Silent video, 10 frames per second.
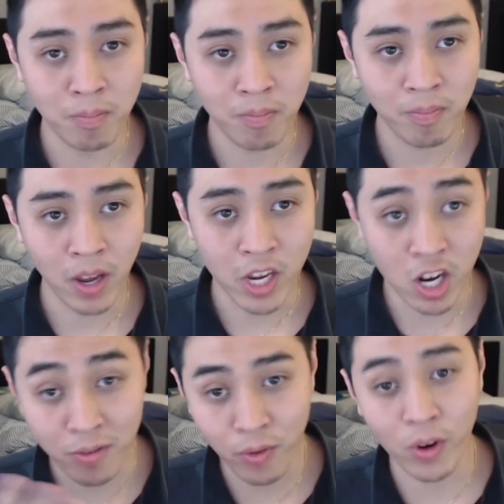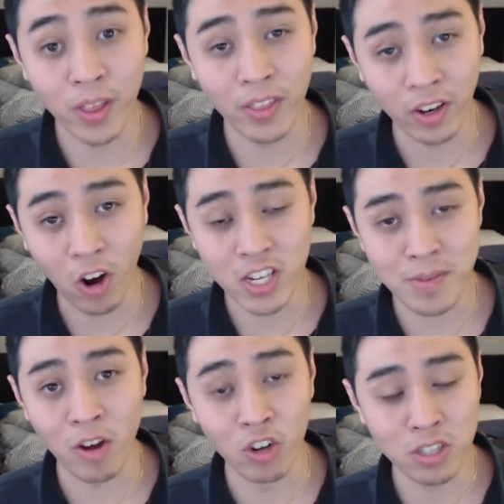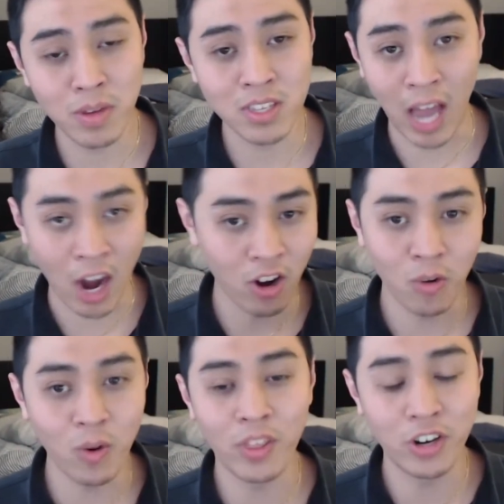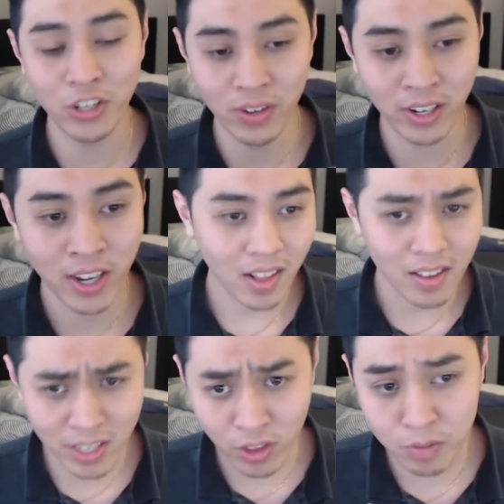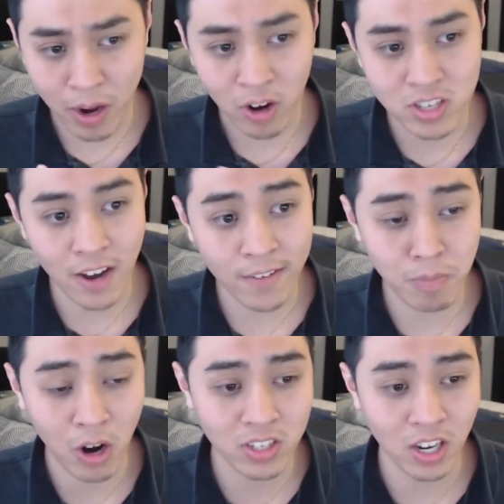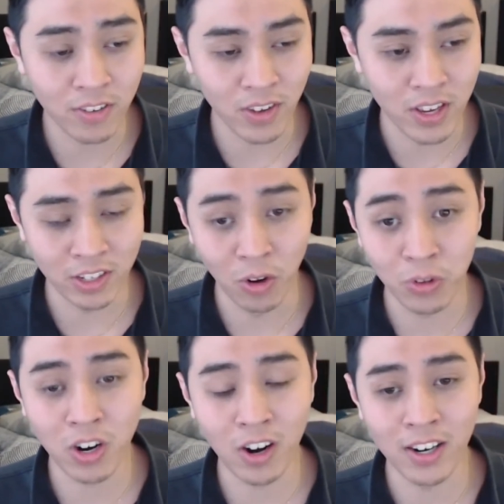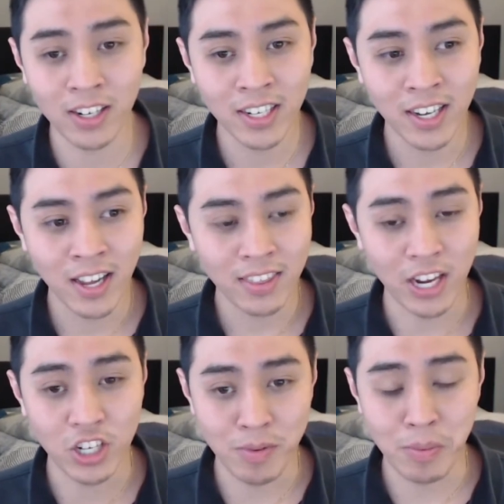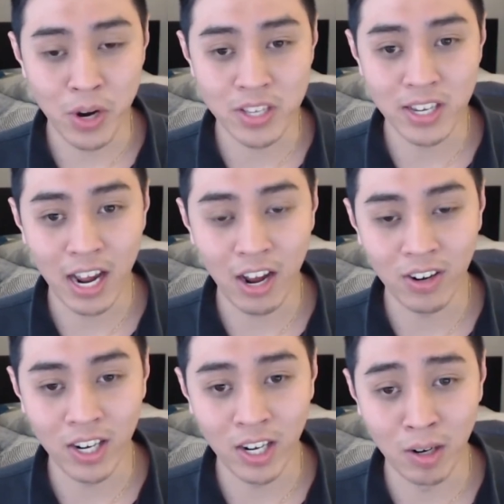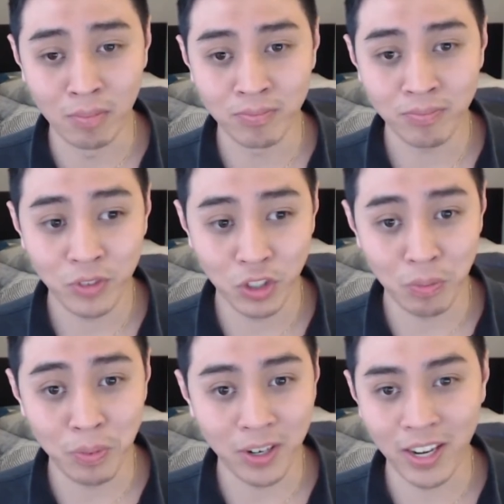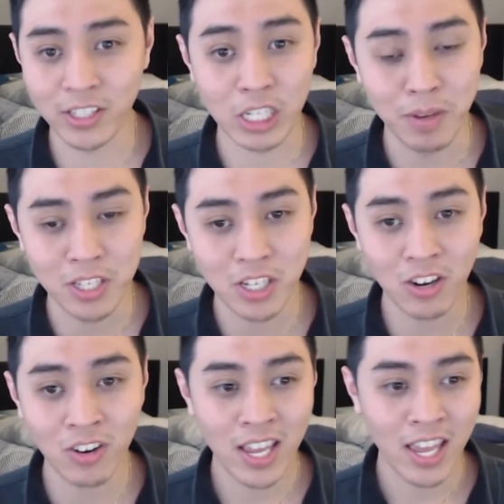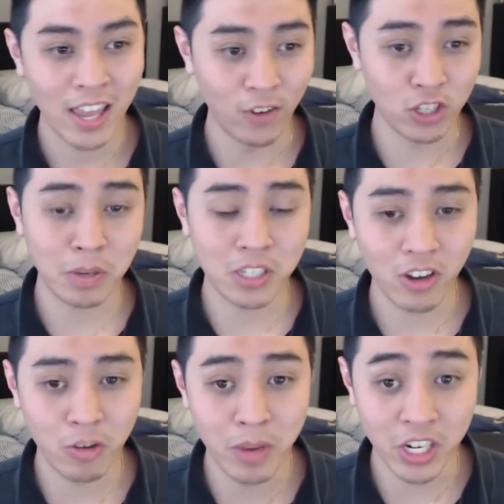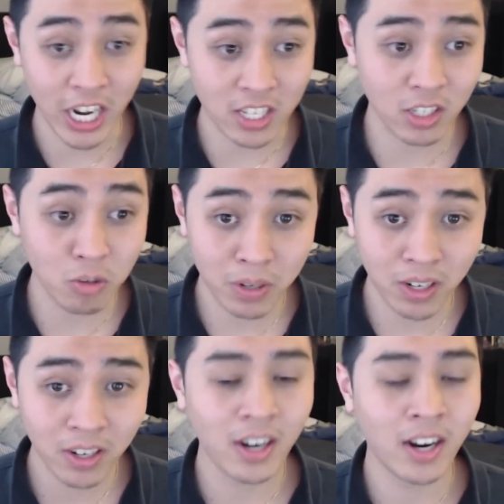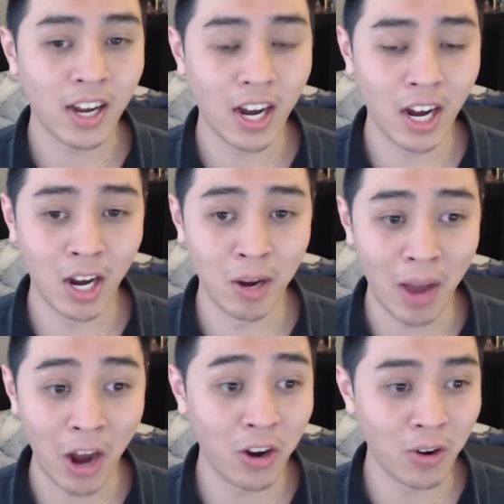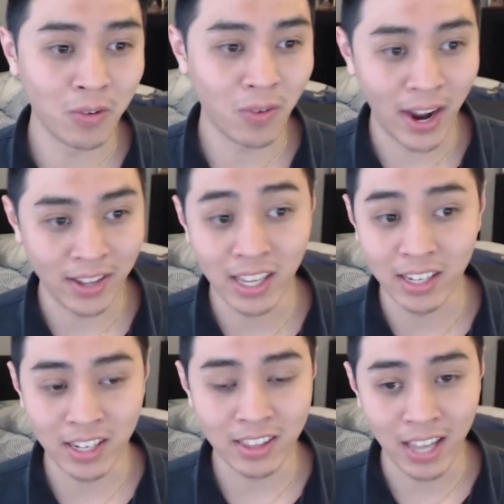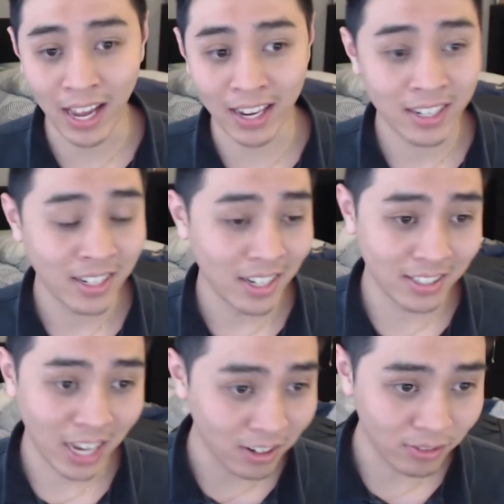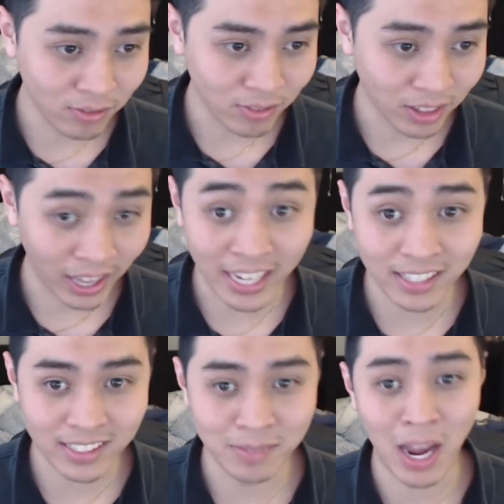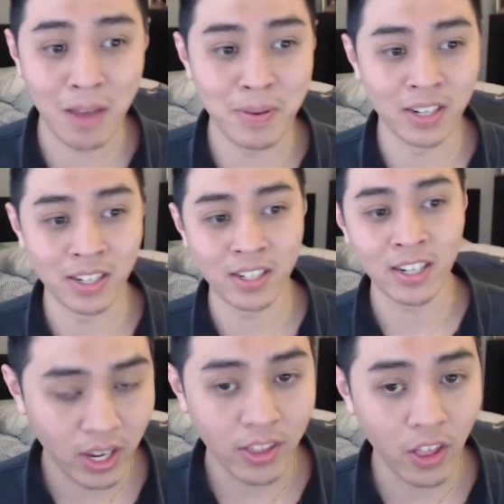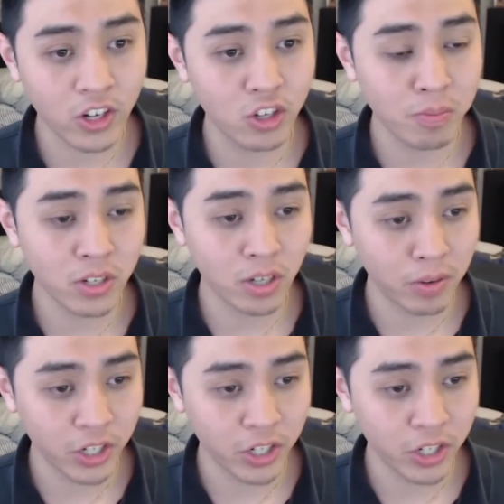a year before the card came out Ultimate, so I don't know what they're doing. Same thing with Spiral Tough. Spiral Tough is an old card that should have been printed out super like 6 months ago. If it was 6 months ago, it would be a Chase Super. I don't know why they did that. It's kind of late in my opinion. The other supers are shitty